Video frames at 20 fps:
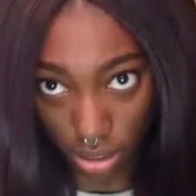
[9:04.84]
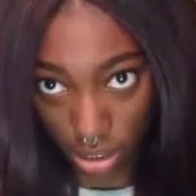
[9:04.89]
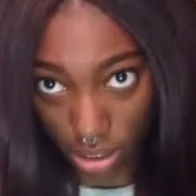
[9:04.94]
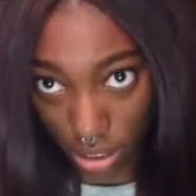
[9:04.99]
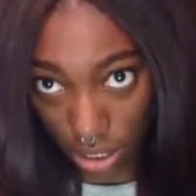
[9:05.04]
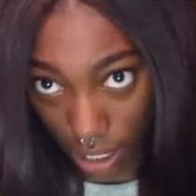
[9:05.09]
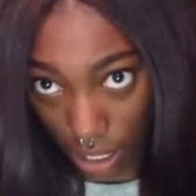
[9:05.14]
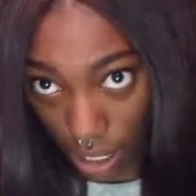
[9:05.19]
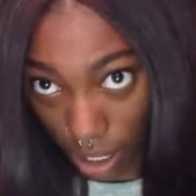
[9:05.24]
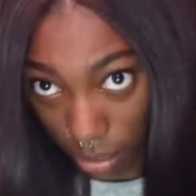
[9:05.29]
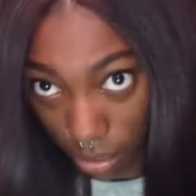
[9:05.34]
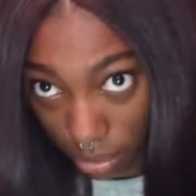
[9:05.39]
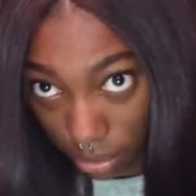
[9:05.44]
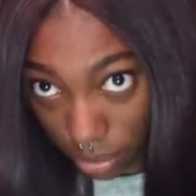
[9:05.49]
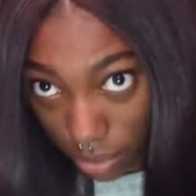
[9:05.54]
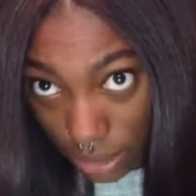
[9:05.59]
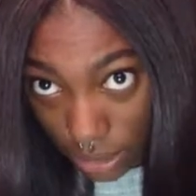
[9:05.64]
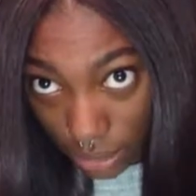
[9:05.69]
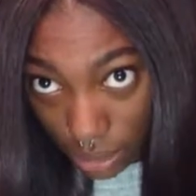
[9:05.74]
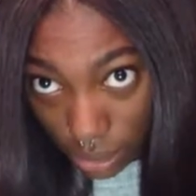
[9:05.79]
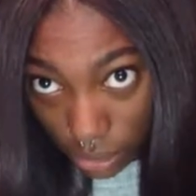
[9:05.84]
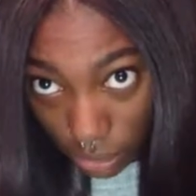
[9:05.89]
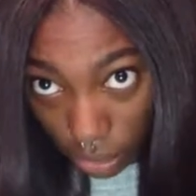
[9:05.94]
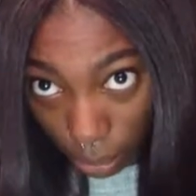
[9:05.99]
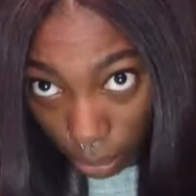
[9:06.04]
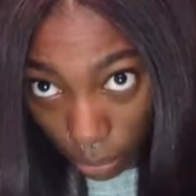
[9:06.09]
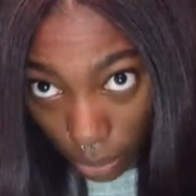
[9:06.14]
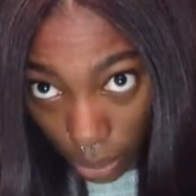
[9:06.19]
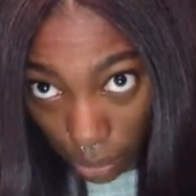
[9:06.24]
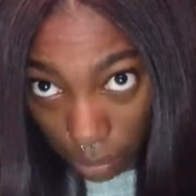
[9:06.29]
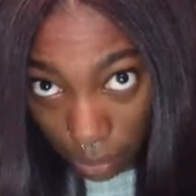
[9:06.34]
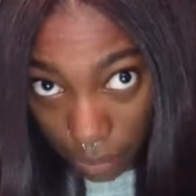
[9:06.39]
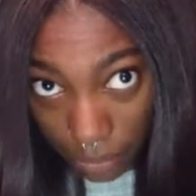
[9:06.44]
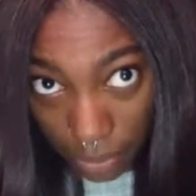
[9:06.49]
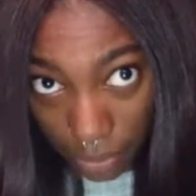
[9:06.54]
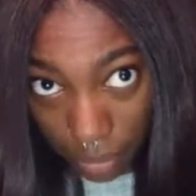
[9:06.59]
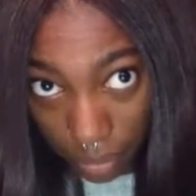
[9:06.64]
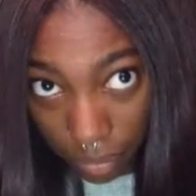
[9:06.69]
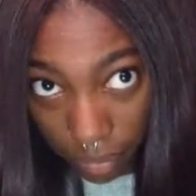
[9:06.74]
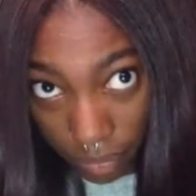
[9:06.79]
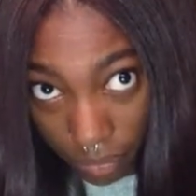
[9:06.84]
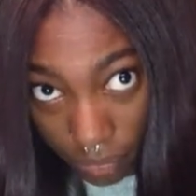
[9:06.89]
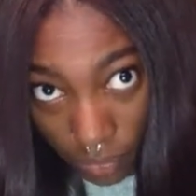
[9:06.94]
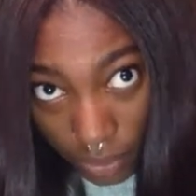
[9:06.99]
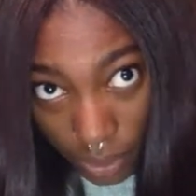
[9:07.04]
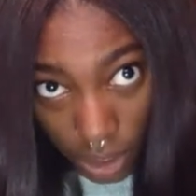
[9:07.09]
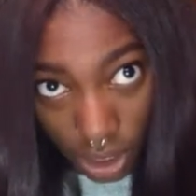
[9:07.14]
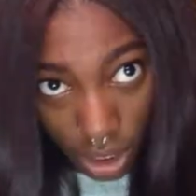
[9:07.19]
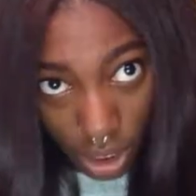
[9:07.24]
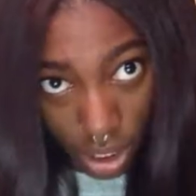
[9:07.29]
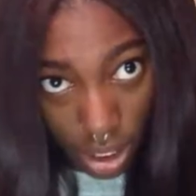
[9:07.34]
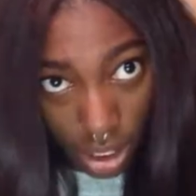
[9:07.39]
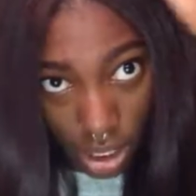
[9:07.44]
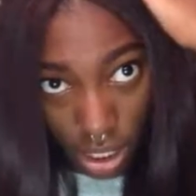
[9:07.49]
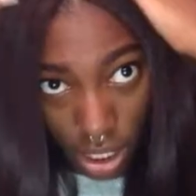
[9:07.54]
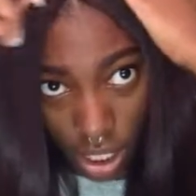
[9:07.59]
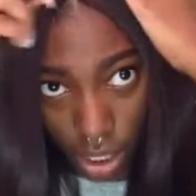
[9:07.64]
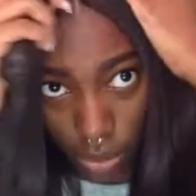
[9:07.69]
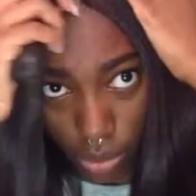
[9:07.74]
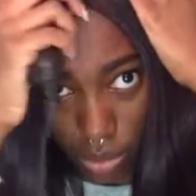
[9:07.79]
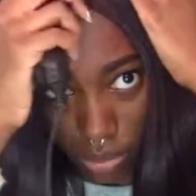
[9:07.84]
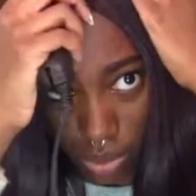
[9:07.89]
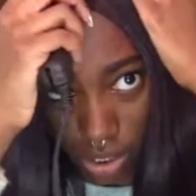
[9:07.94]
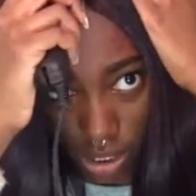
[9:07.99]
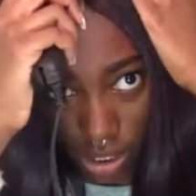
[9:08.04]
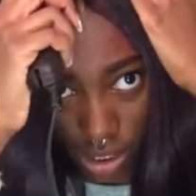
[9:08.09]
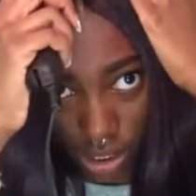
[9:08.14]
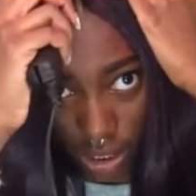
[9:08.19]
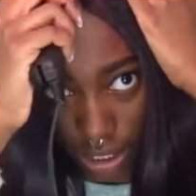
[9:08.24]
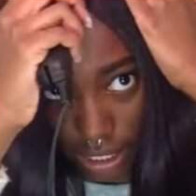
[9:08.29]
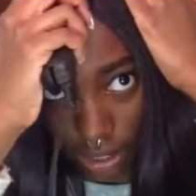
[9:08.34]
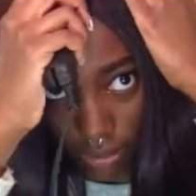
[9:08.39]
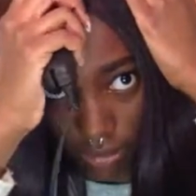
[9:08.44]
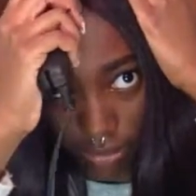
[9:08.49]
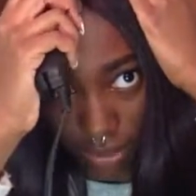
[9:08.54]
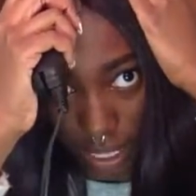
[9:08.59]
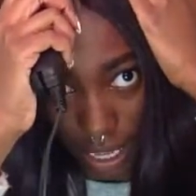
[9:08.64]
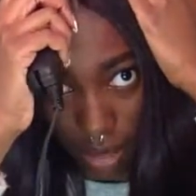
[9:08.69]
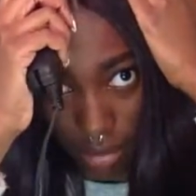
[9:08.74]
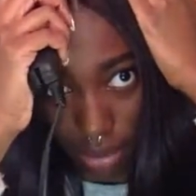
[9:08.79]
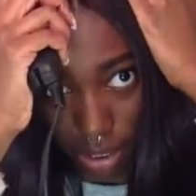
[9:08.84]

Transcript: the top is a little bumpy and we want it to lay flat